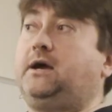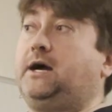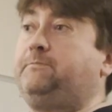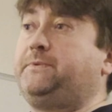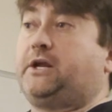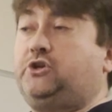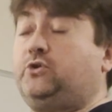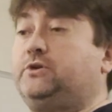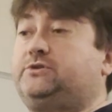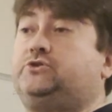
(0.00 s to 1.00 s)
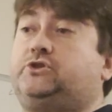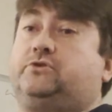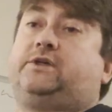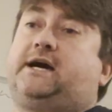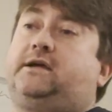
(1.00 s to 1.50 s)
And you would
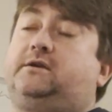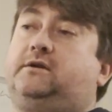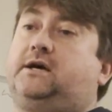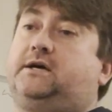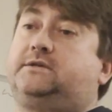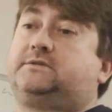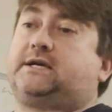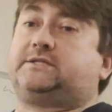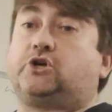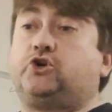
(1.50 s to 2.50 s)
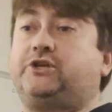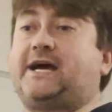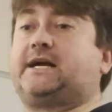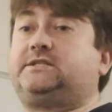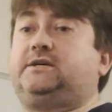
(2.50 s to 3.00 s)
do that as a good
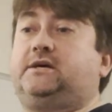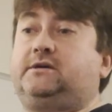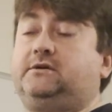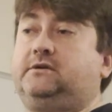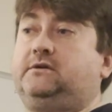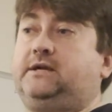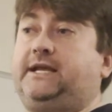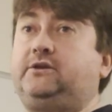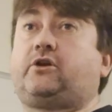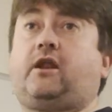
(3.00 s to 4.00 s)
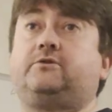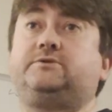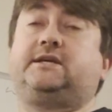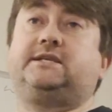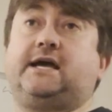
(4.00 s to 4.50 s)
actor in
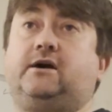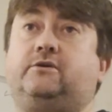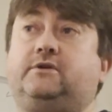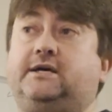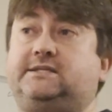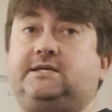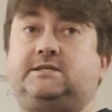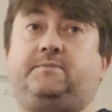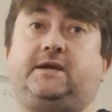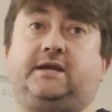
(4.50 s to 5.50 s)
closing down a TCP